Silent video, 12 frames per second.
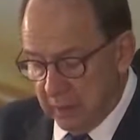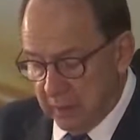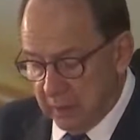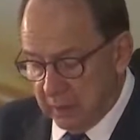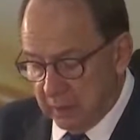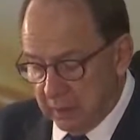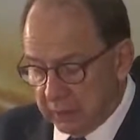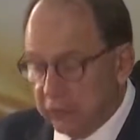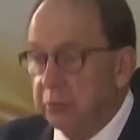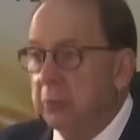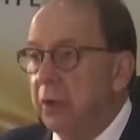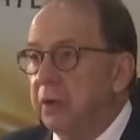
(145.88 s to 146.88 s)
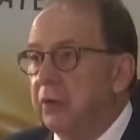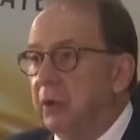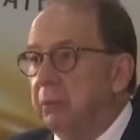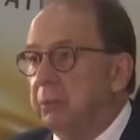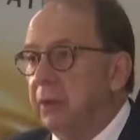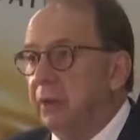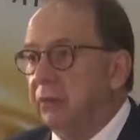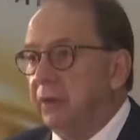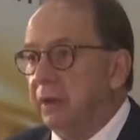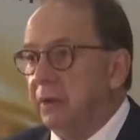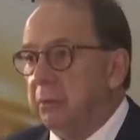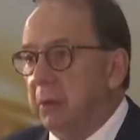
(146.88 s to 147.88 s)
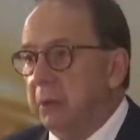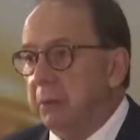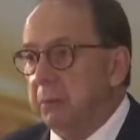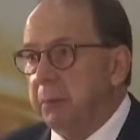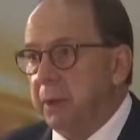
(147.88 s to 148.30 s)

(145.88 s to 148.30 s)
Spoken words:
I just point out briefly at the moment,